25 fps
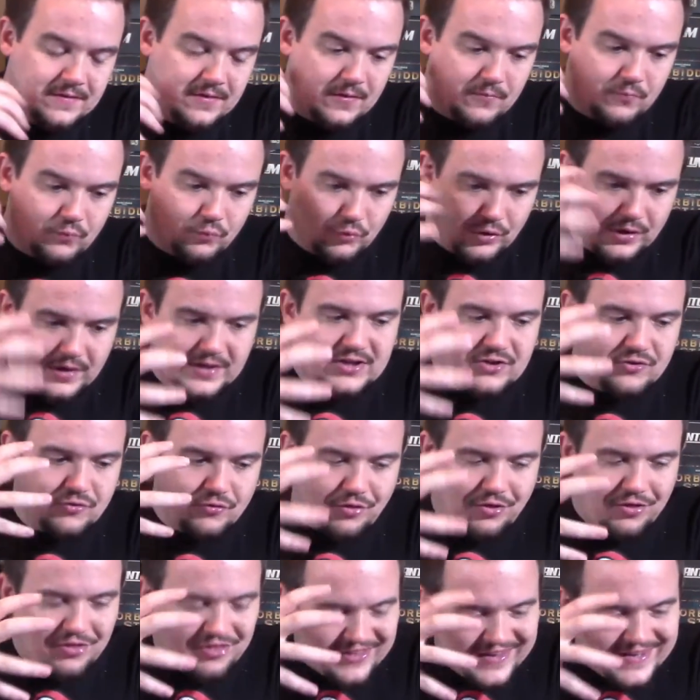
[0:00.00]
really
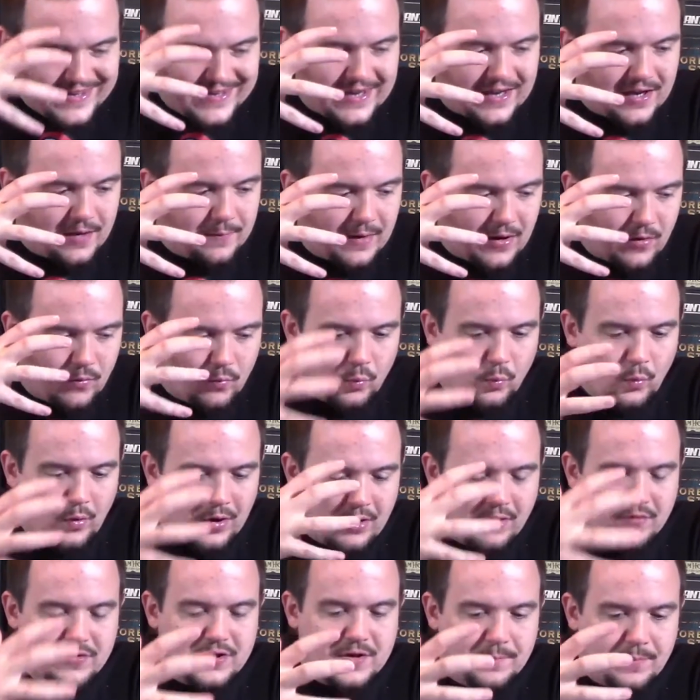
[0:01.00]
thinking about
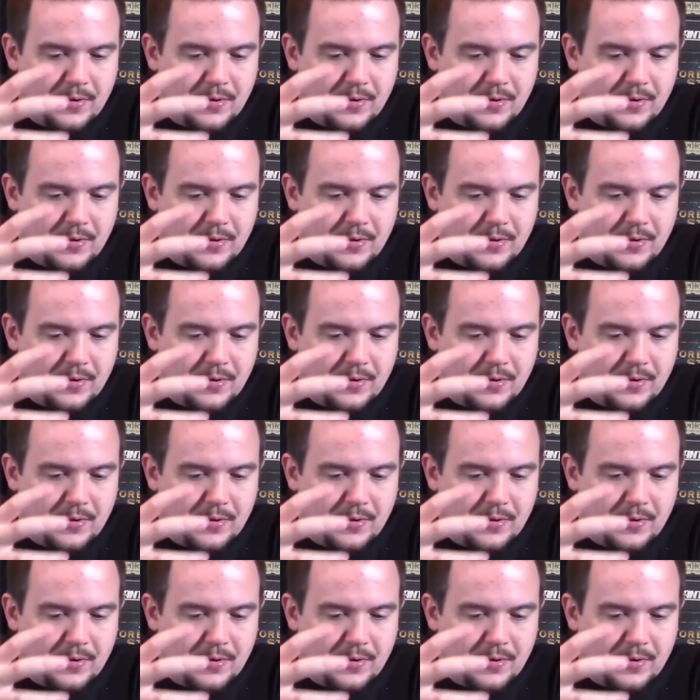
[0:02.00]
where the